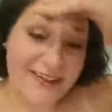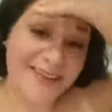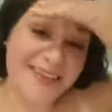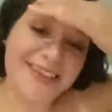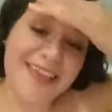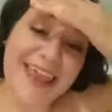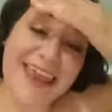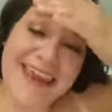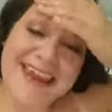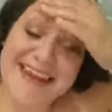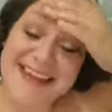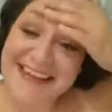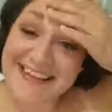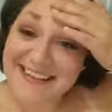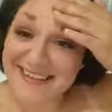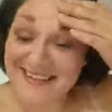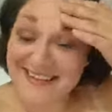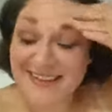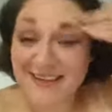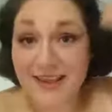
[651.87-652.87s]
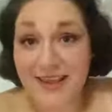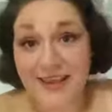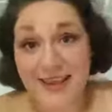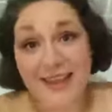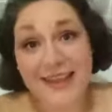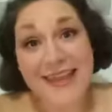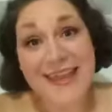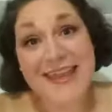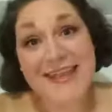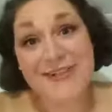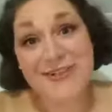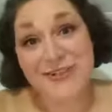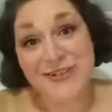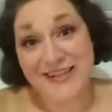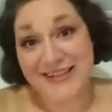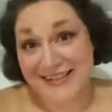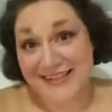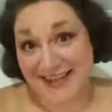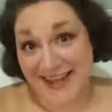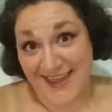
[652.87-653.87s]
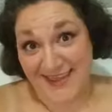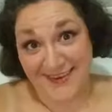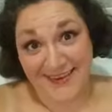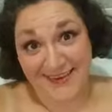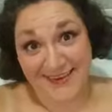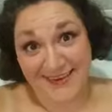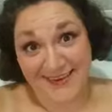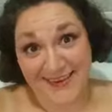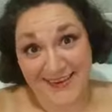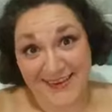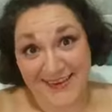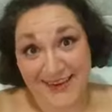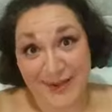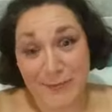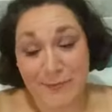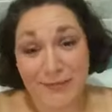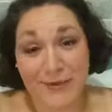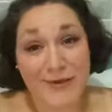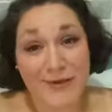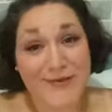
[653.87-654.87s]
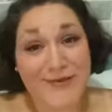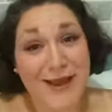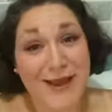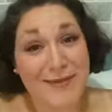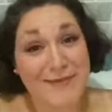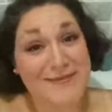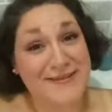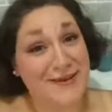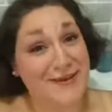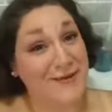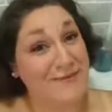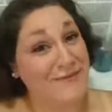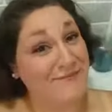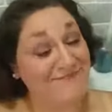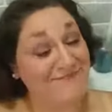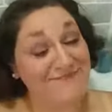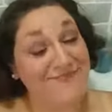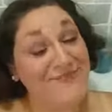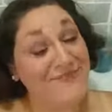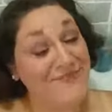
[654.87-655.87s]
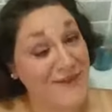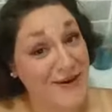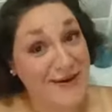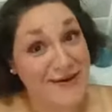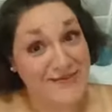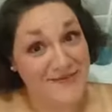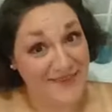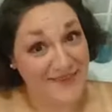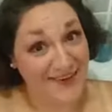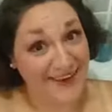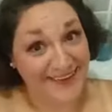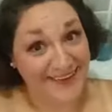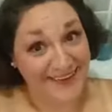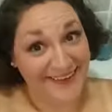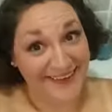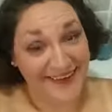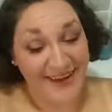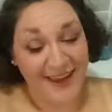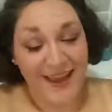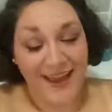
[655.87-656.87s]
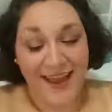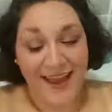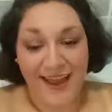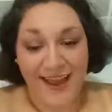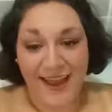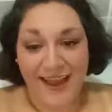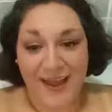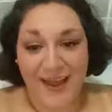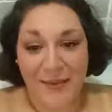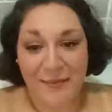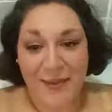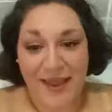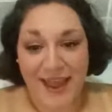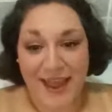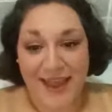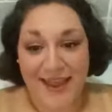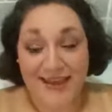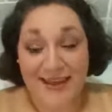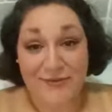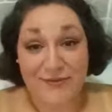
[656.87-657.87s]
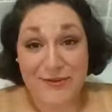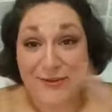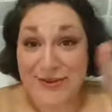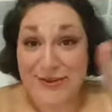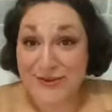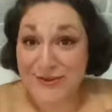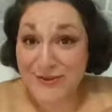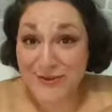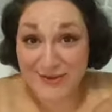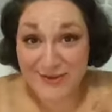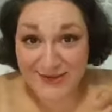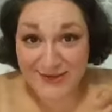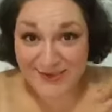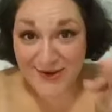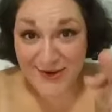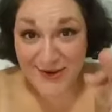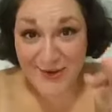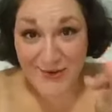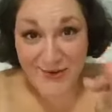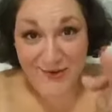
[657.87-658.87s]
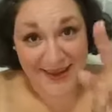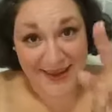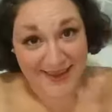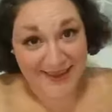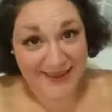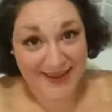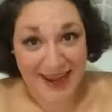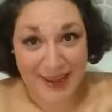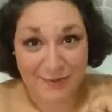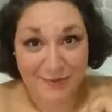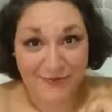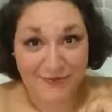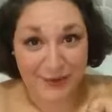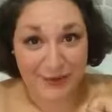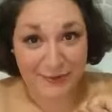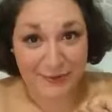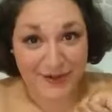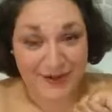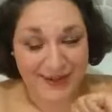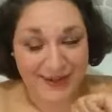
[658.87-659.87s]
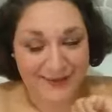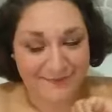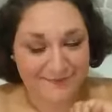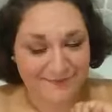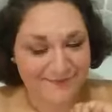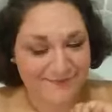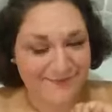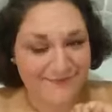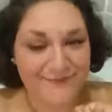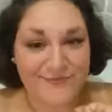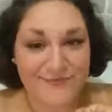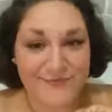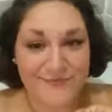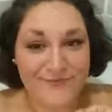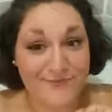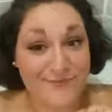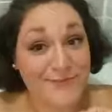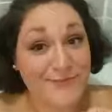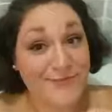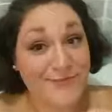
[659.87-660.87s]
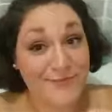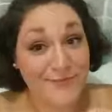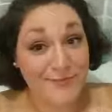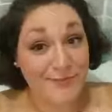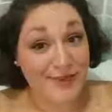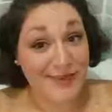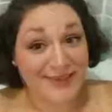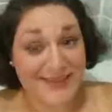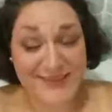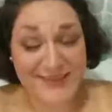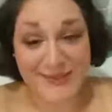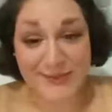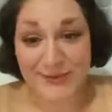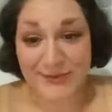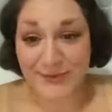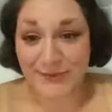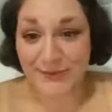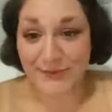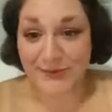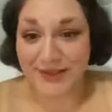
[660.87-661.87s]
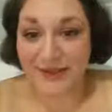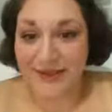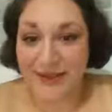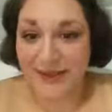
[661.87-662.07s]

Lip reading: Ladies, get your shit together. Blowjobs are very fun. And if you can do so in the name of liberty, please do.